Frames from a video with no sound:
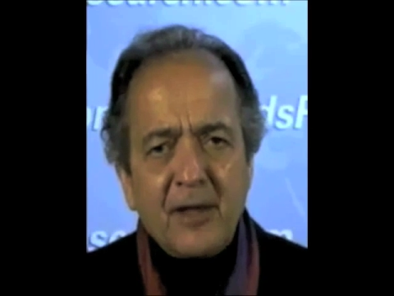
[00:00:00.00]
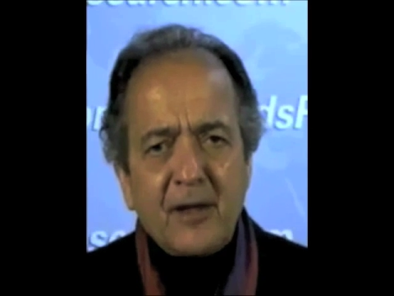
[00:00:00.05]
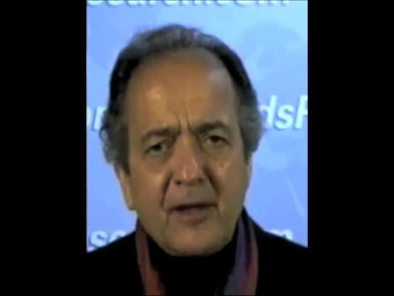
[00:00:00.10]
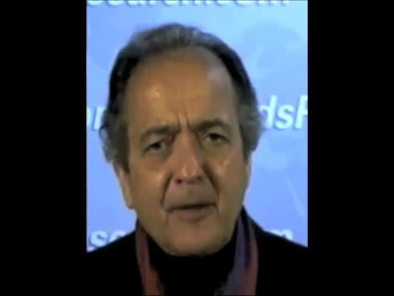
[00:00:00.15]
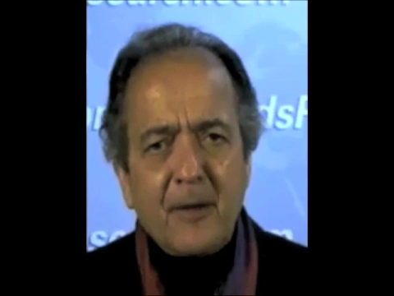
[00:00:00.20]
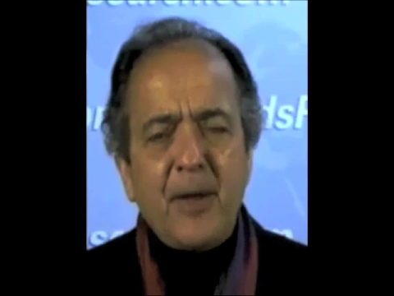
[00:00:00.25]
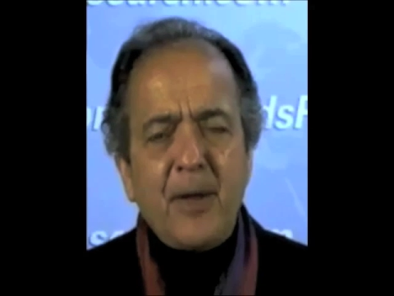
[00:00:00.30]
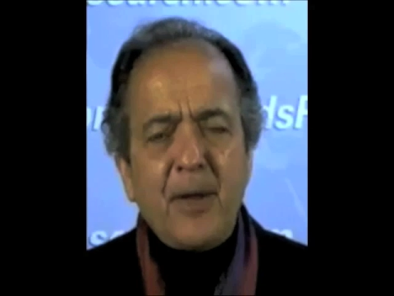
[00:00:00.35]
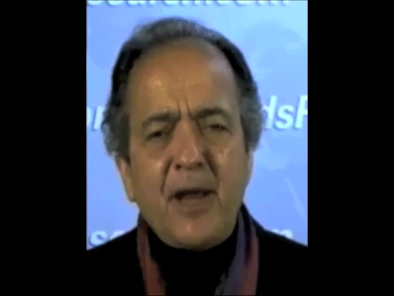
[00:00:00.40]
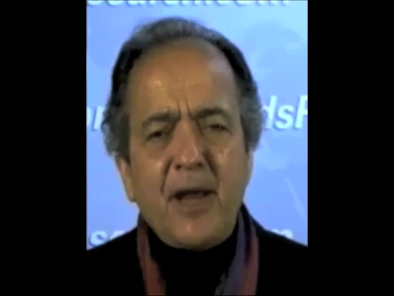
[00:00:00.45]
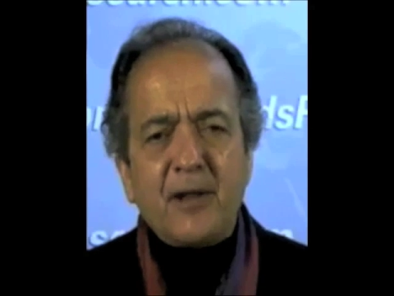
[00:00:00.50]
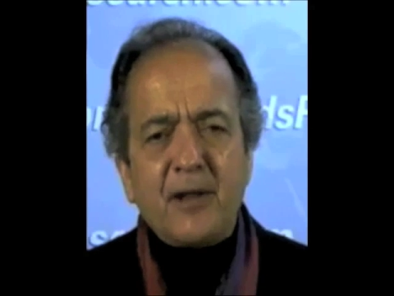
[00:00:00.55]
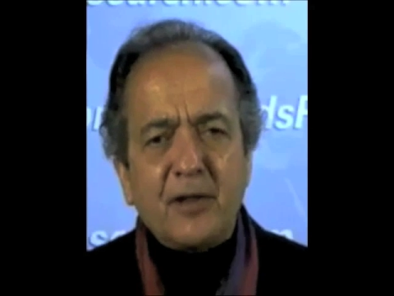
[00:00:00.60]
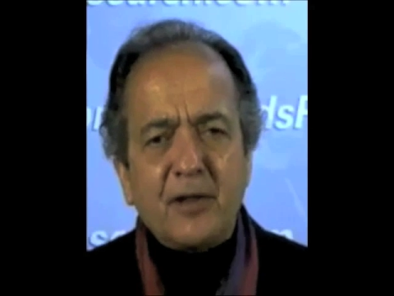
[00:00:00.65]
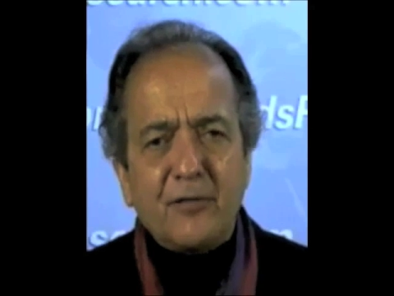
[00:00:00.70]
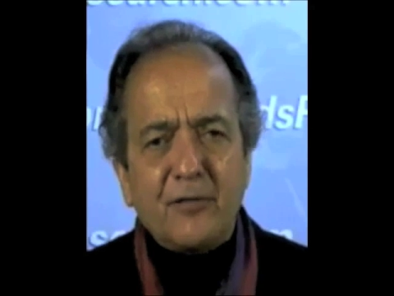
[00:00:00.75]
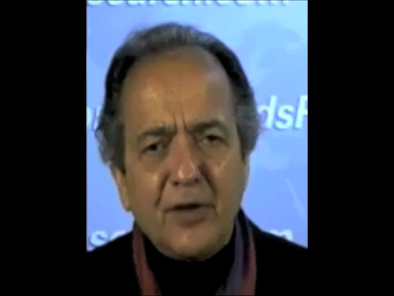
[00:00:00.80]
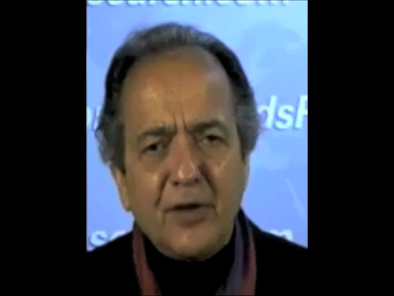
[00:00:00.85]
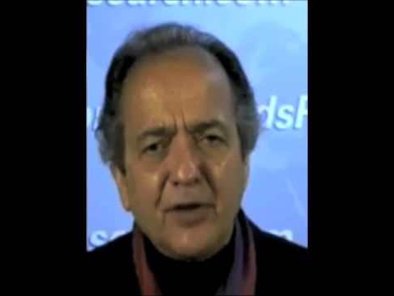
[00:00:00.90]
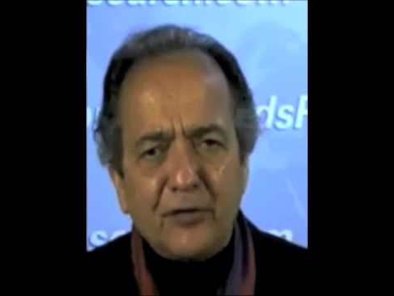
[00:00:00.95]

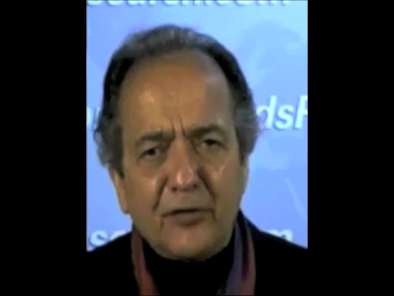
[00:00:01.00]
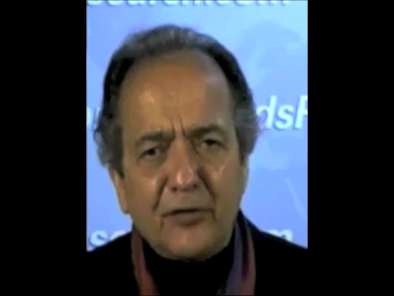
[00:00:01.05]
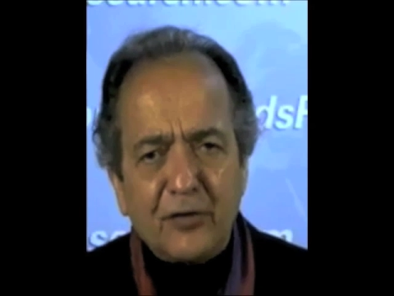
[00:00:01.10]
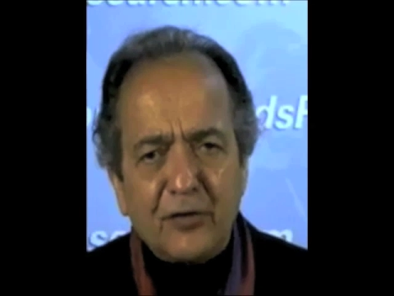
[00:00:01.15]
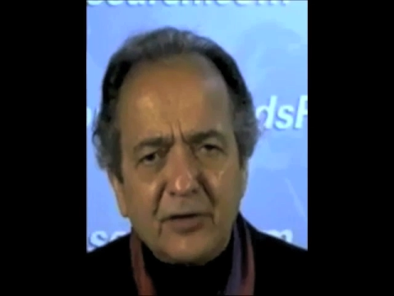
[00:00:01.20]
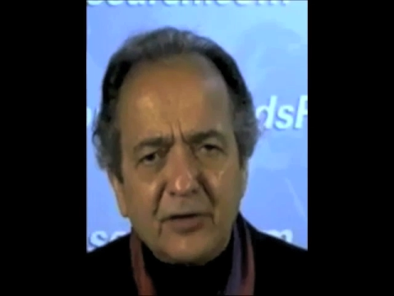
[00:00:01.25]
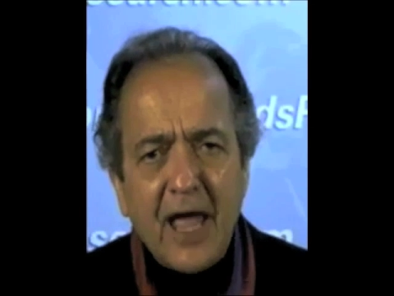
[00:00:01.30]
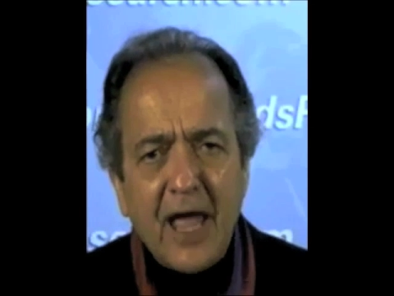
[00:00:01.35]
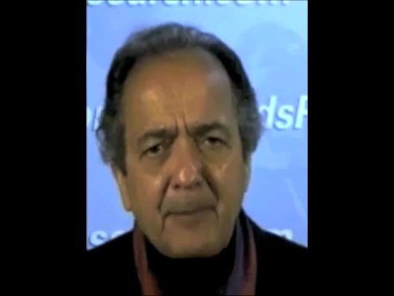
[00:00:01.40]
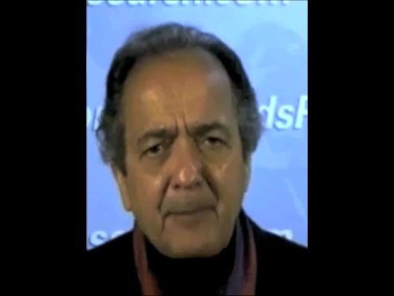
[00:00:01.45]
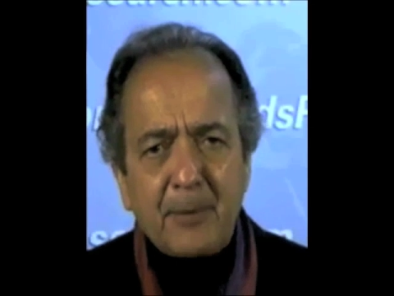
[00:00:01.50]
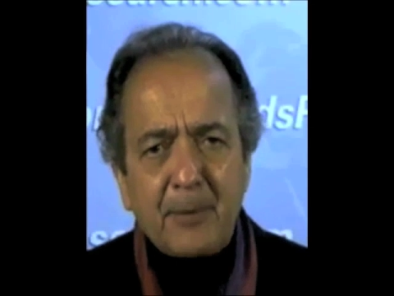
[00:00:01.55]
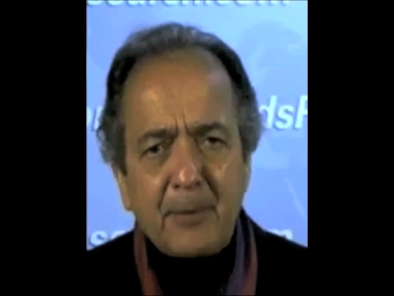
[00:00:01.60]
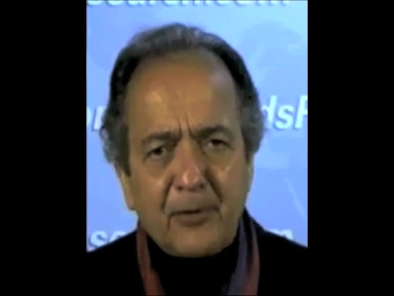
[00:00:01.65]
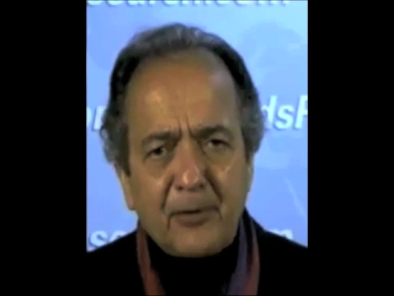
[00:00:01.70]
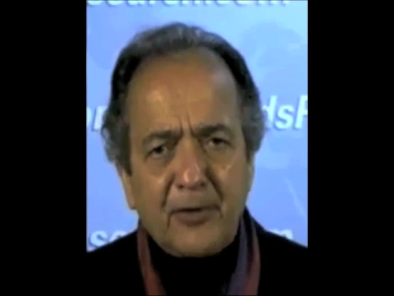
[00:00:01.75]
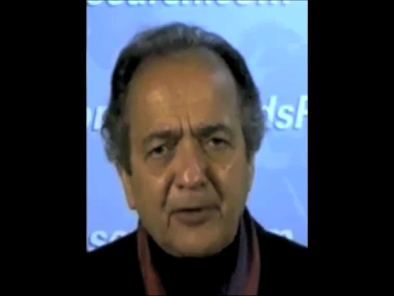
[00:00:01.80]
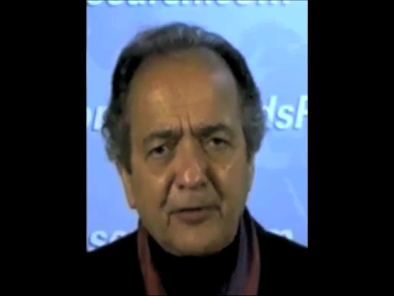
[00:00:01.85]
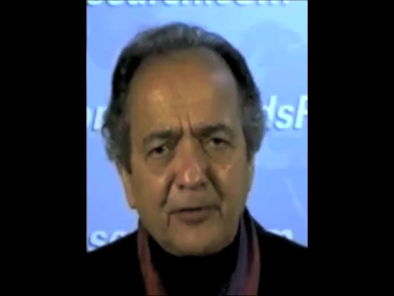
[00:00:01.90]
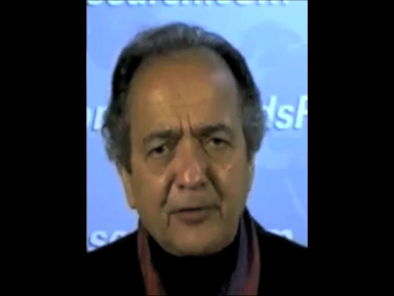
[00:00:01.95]
competitiveness and
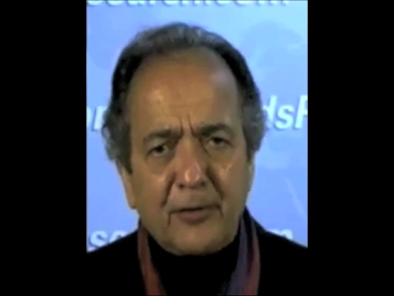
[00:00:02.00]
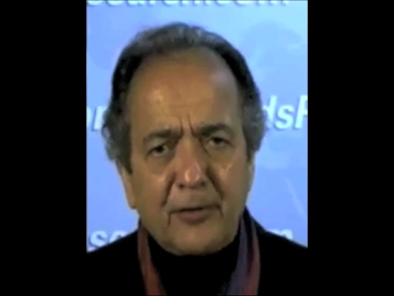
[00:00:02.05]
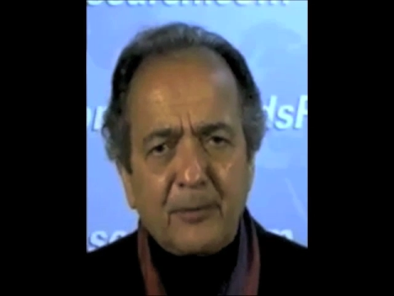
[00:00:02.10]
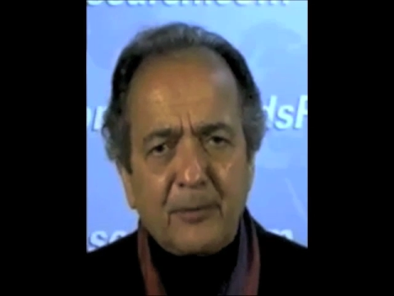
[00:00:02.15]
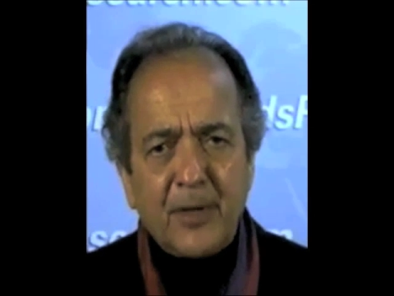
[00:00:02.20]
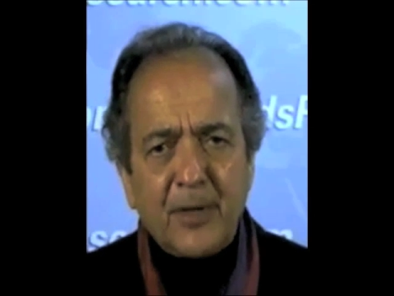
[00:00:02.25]
capitalism.